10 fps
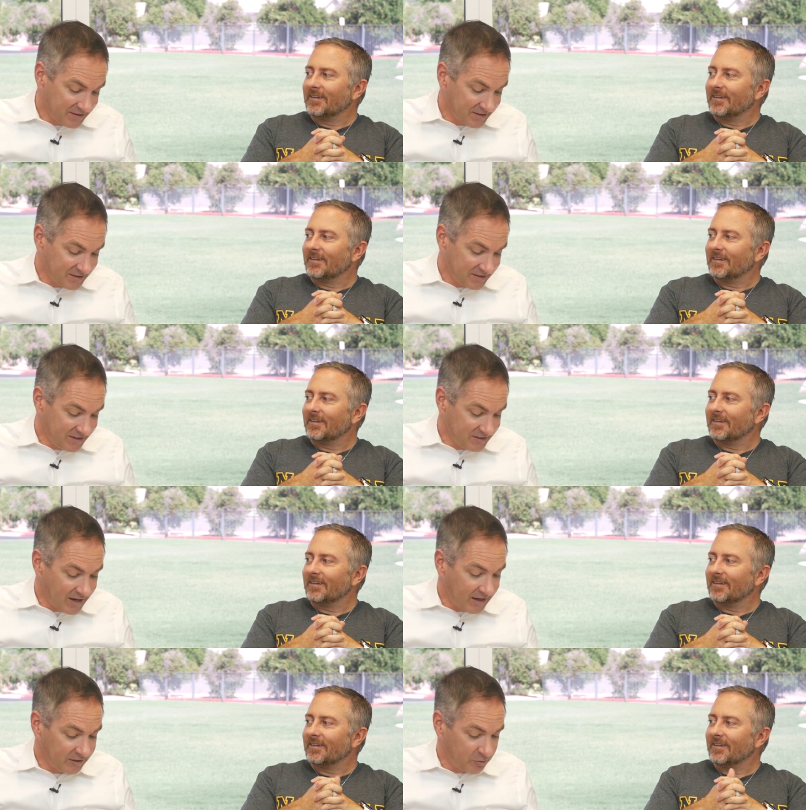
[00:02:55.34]
Speaker 1: uh, he did
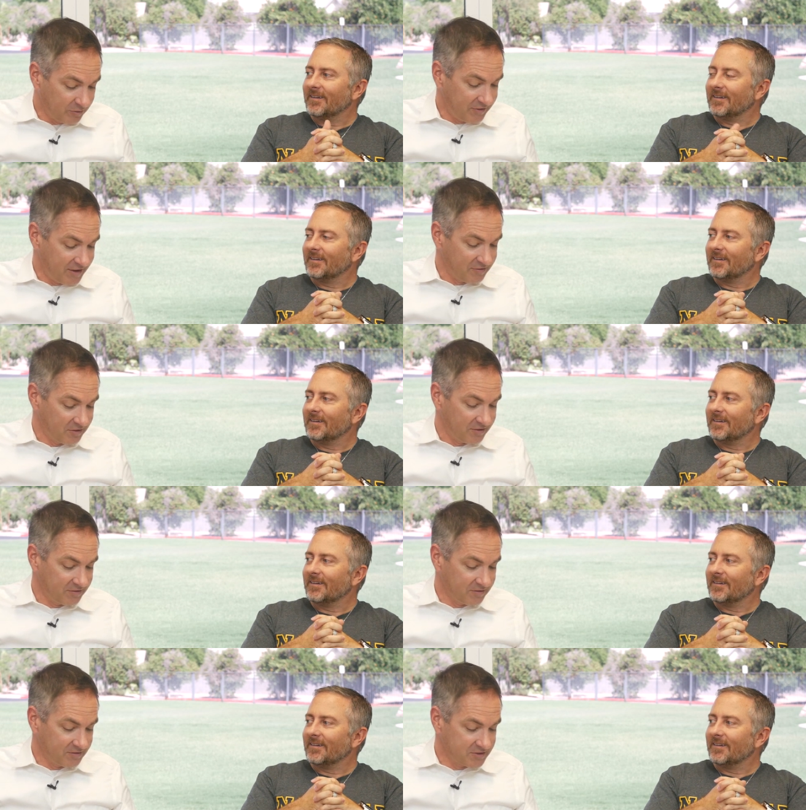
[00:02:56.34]
not look with favor.
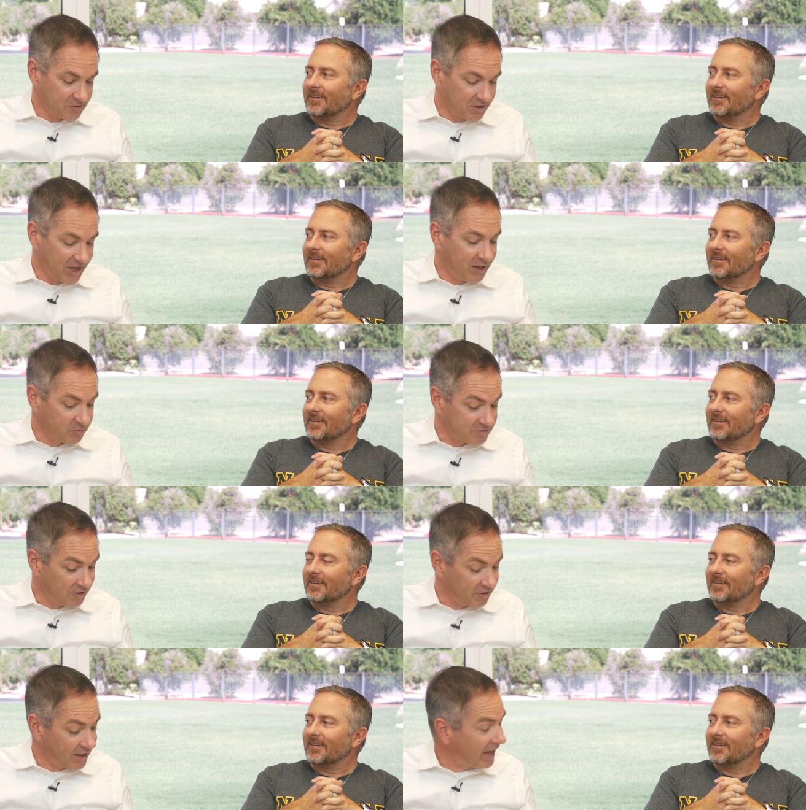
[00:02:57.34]
So Cain was
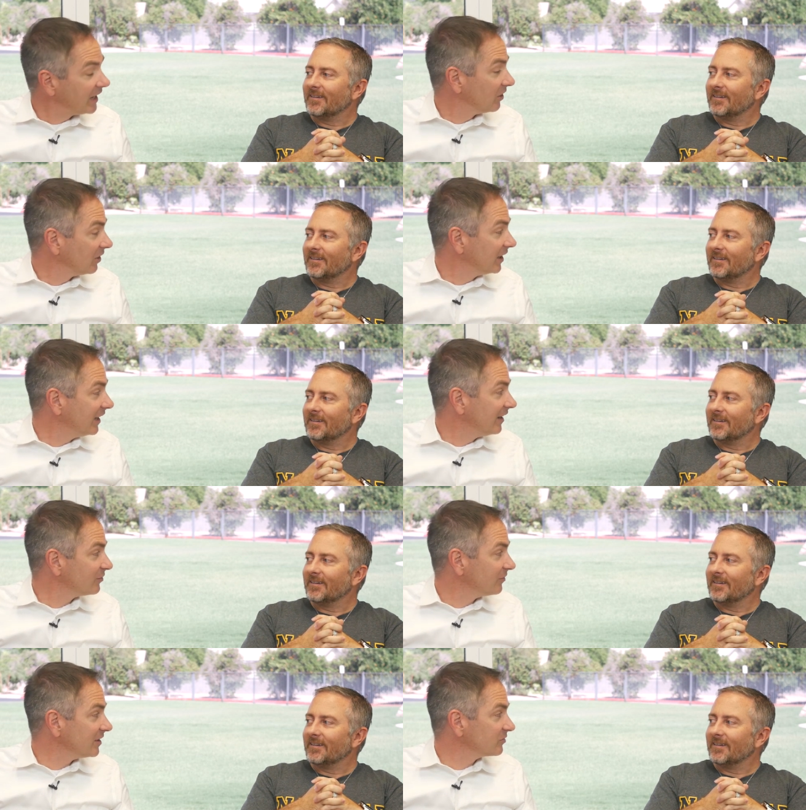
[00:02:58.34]
very angry, and
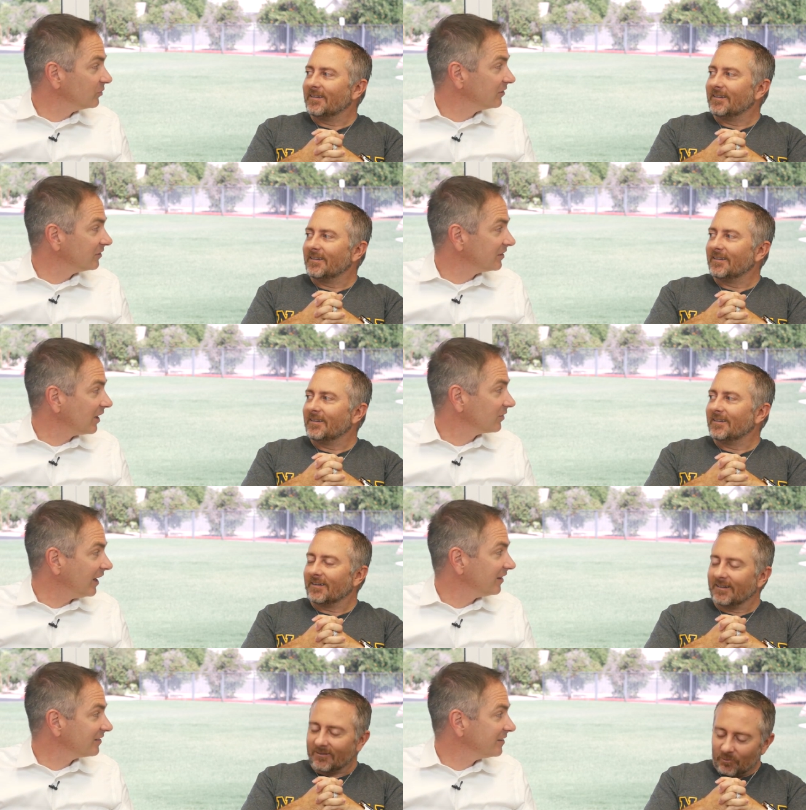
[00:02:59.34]
his face was
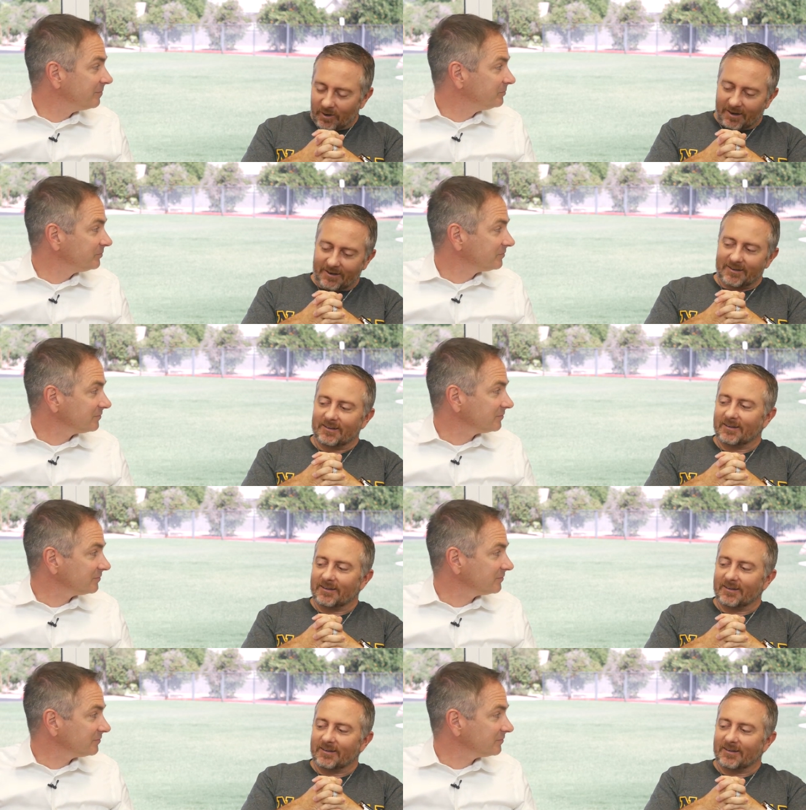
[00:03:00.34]
downcast. Right